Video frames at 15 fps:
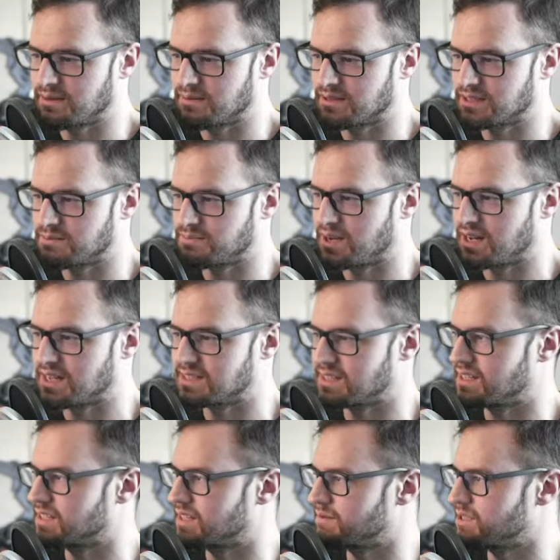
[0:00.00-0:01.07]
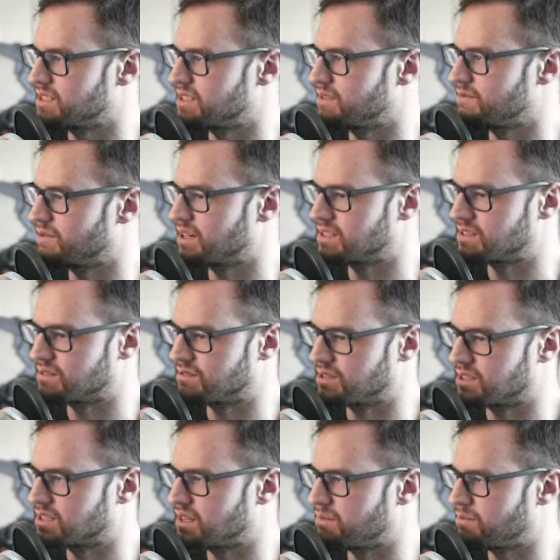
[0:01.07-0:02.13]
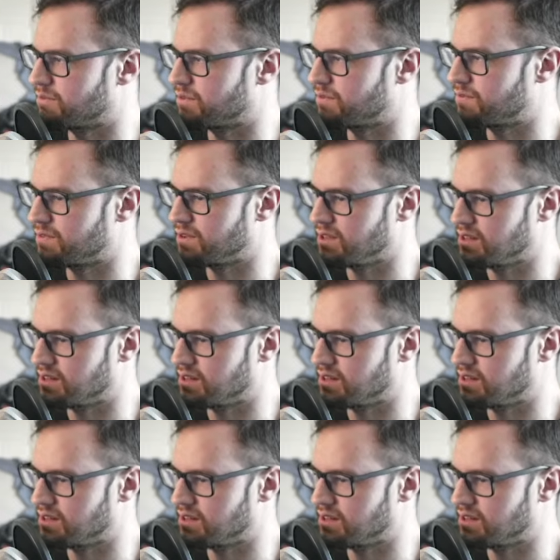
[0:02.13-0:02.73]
let's pause it. Let me see why it's going on top of her feet.